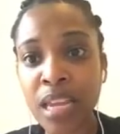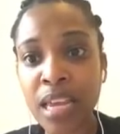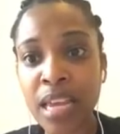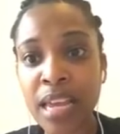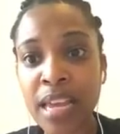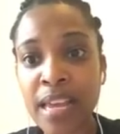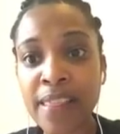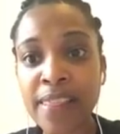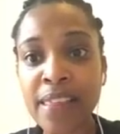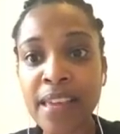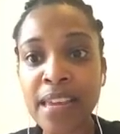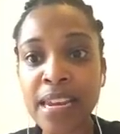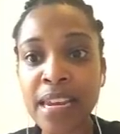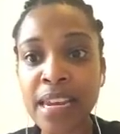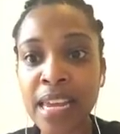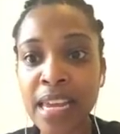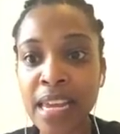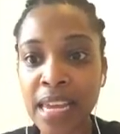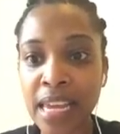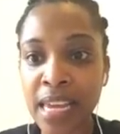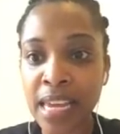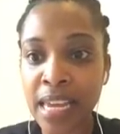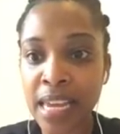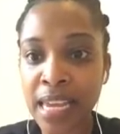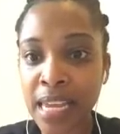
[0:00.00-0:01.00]
And then
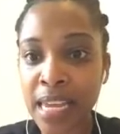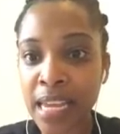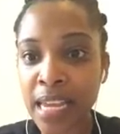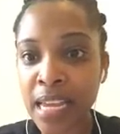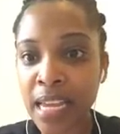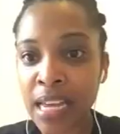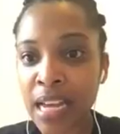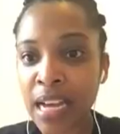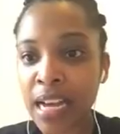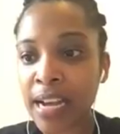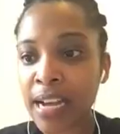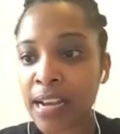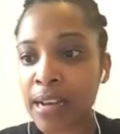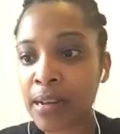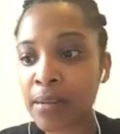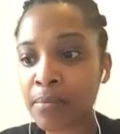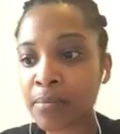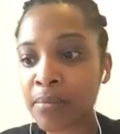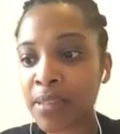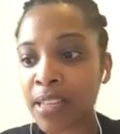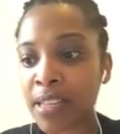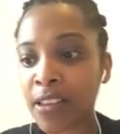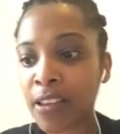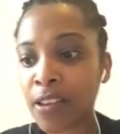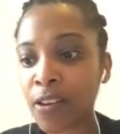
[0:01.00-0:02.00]
A,
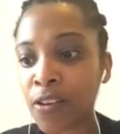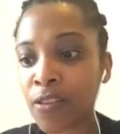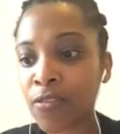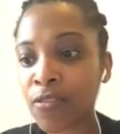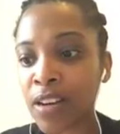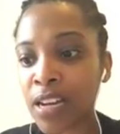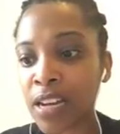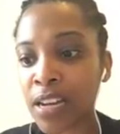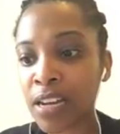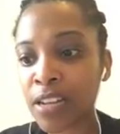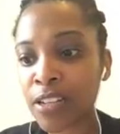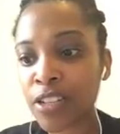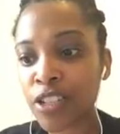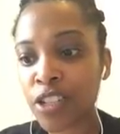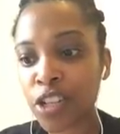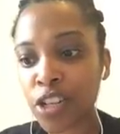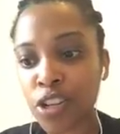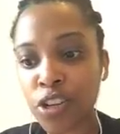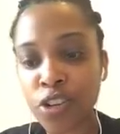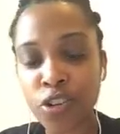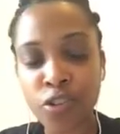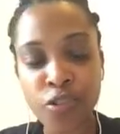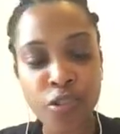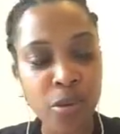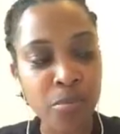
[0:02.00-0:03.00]
thinking of allergic
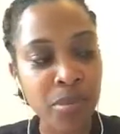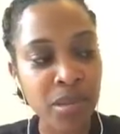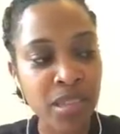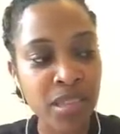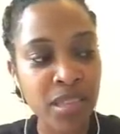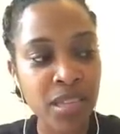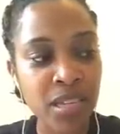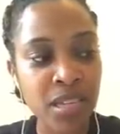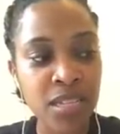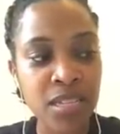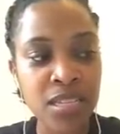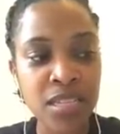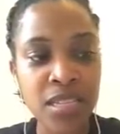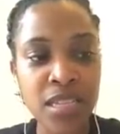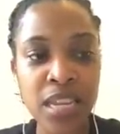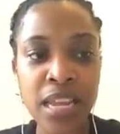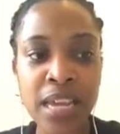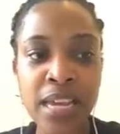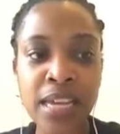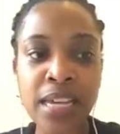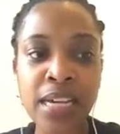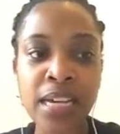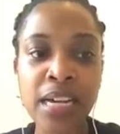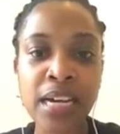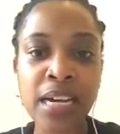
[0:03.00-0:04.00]
neuropathies
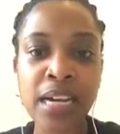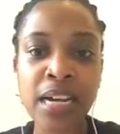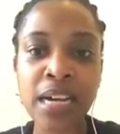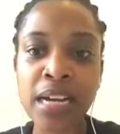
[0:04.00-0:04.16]
like